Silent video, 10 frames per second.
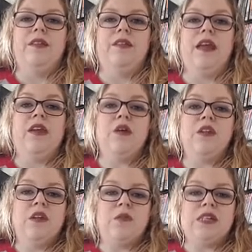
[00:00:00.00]
They know
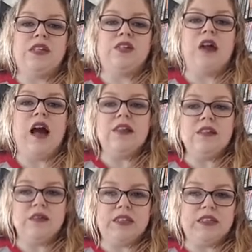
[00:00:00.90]
there are potential
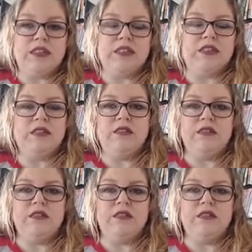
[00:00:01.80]
consequences